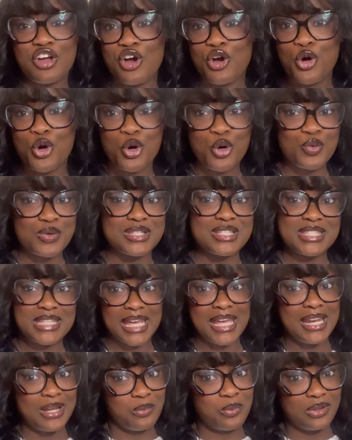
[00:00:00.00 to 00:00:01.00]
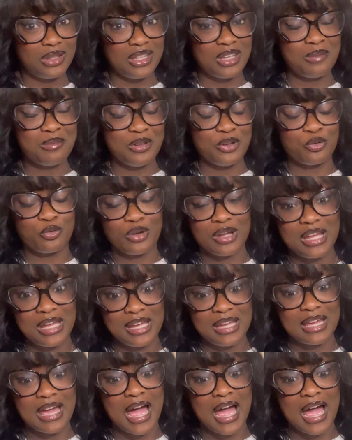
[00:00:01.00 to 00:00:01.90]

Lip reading: cool with standing with him in the ring.